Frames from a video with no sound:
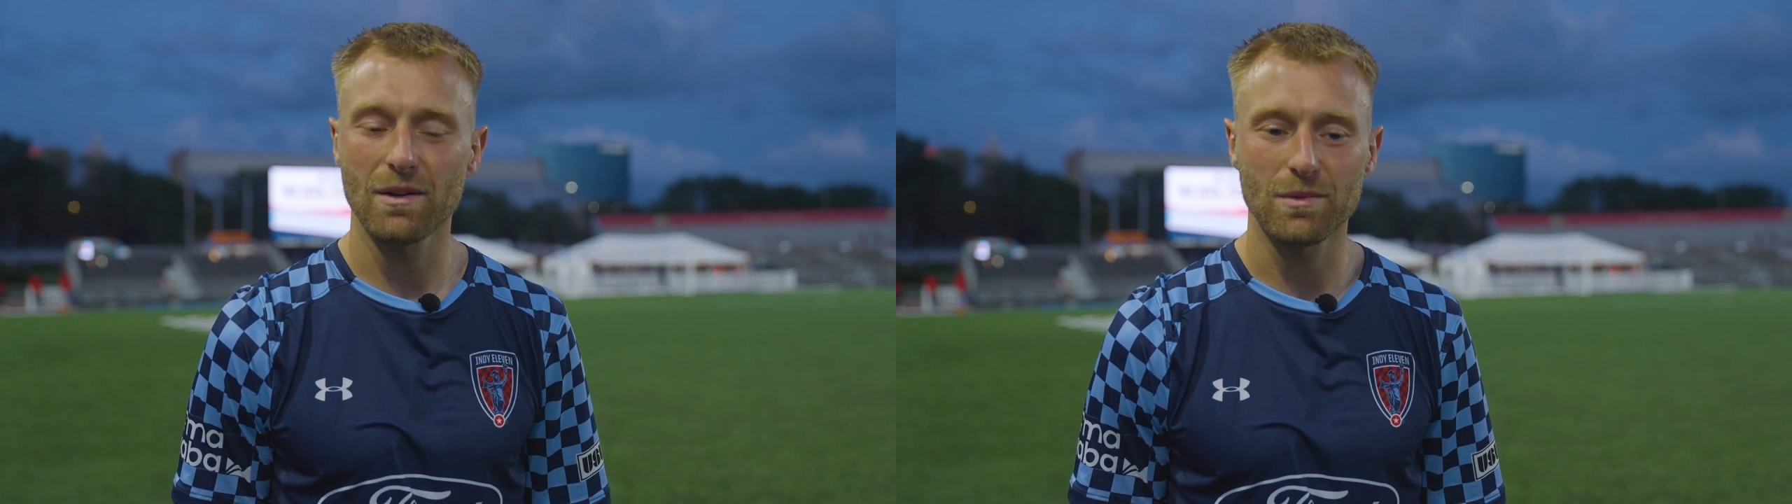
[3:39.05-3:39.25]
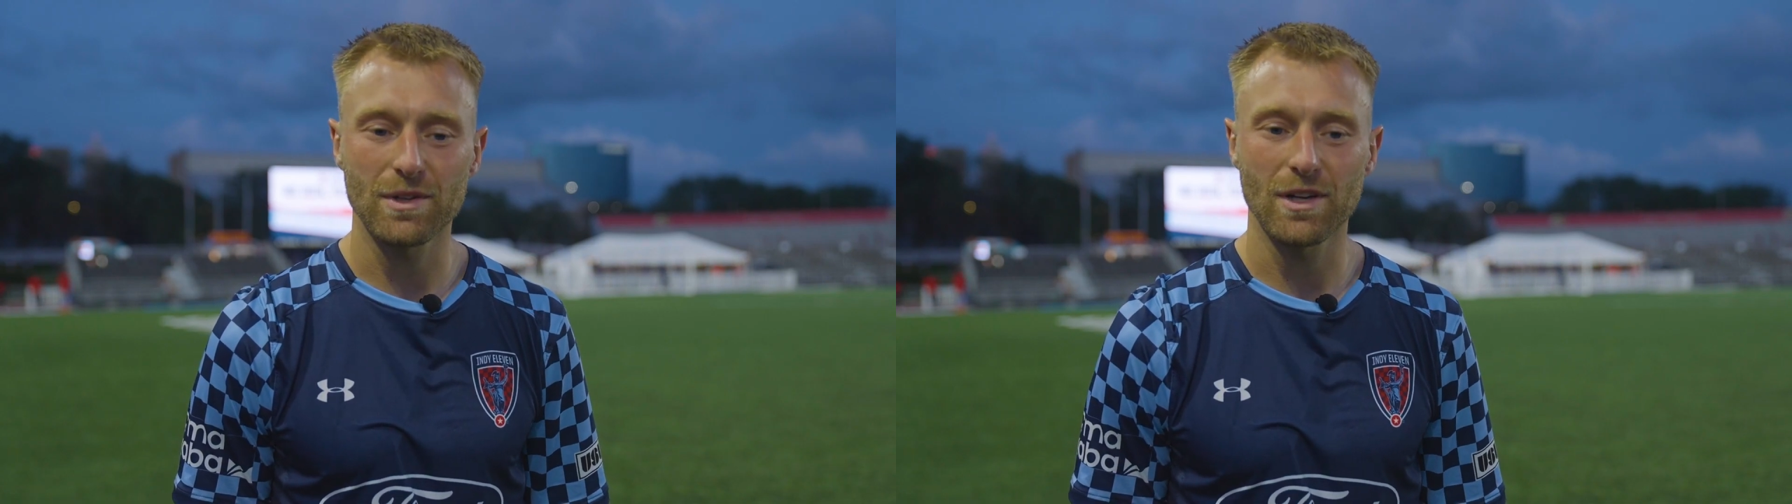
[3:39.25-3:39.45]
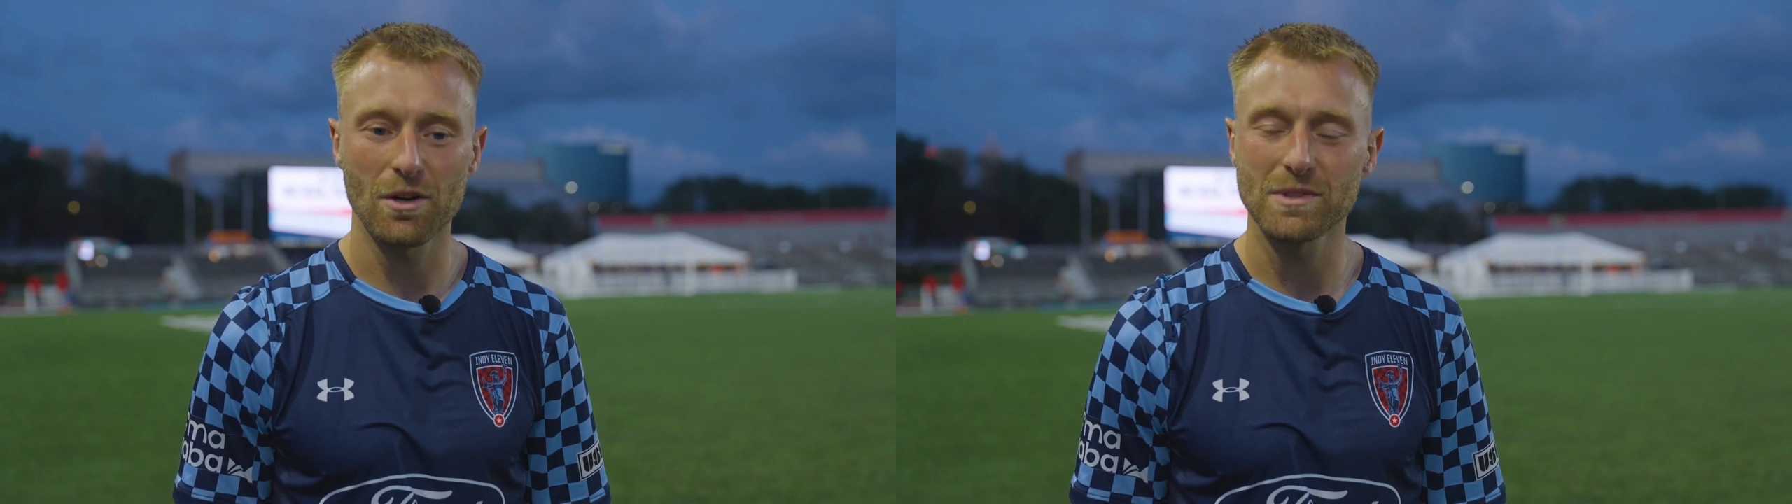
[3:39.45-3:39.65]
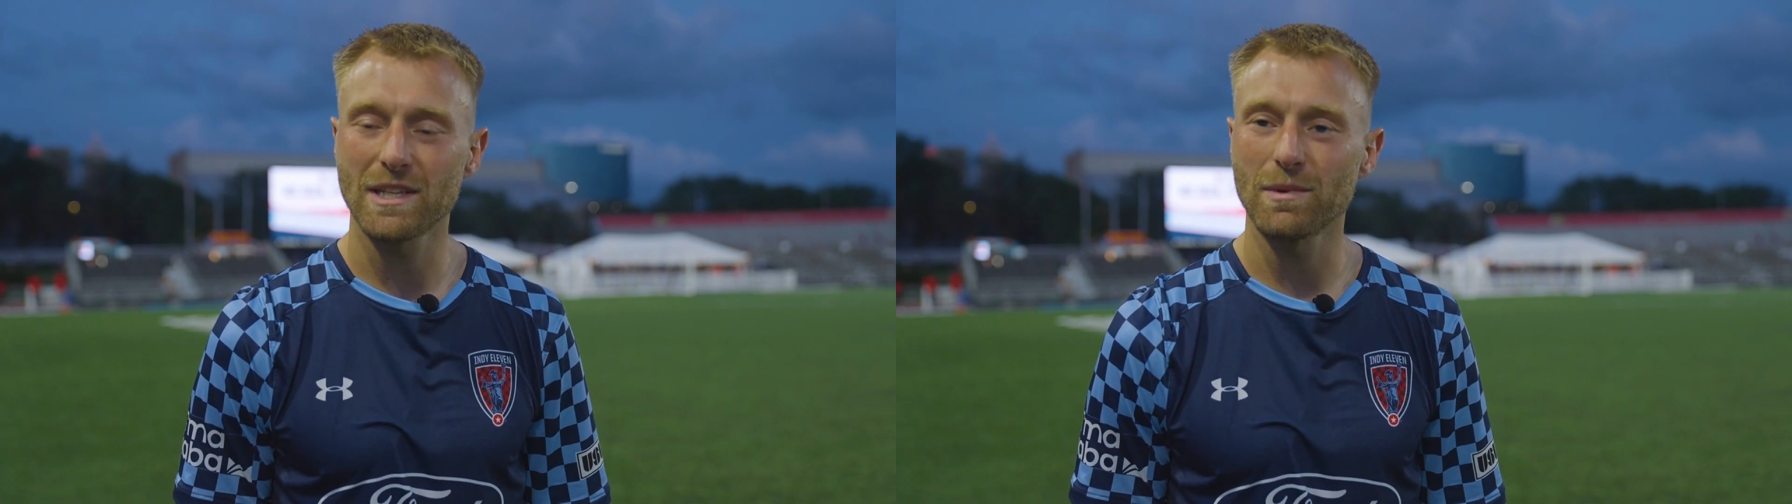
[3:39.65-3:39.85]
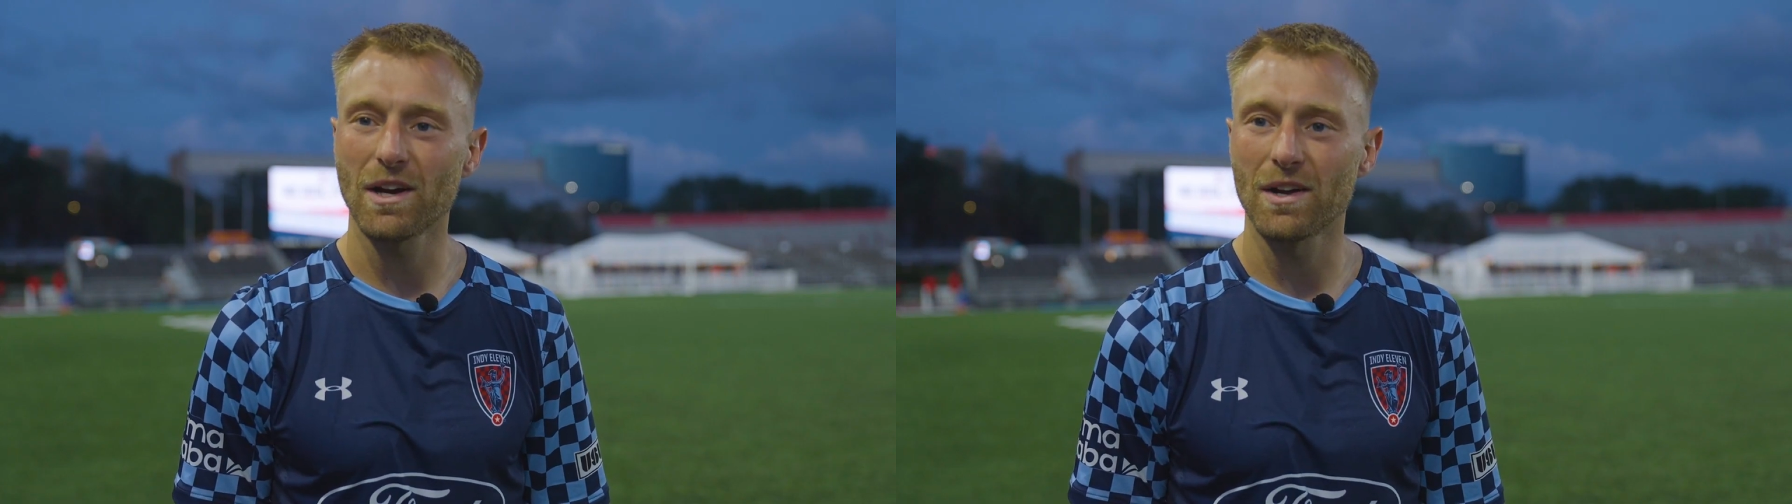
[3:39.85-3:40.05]
and we're hoping to
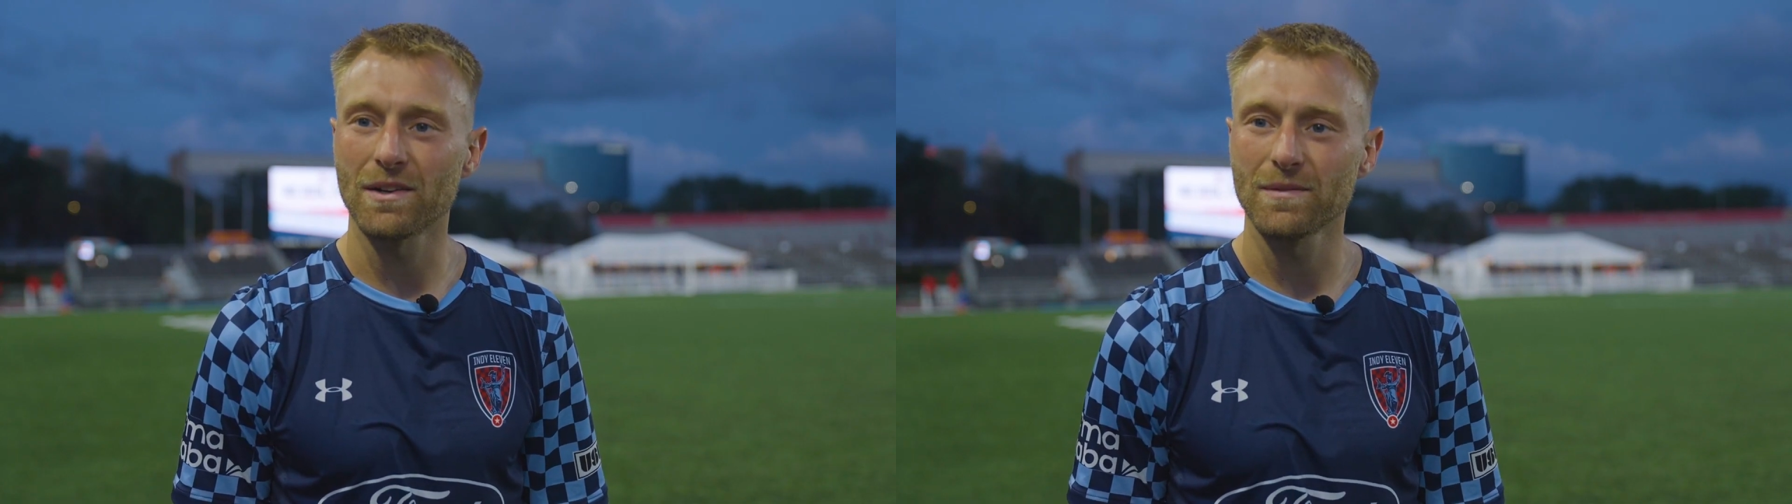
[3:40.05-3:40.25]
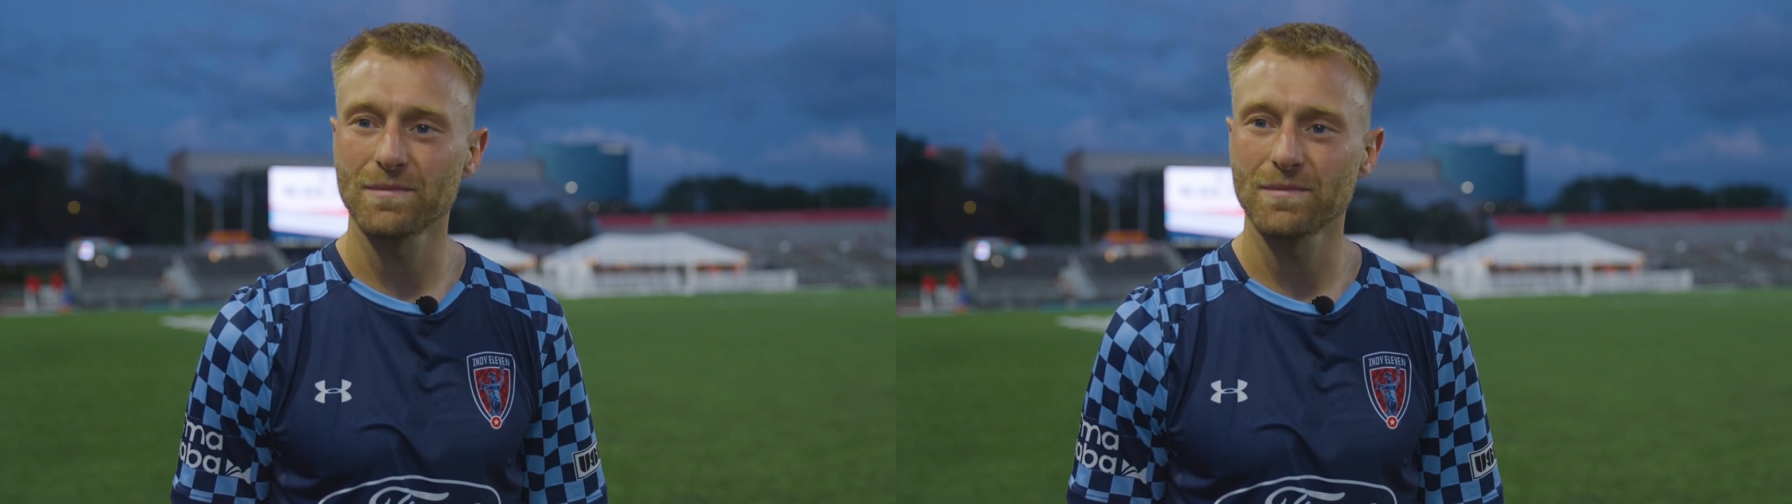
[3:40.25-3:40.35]
keep it going.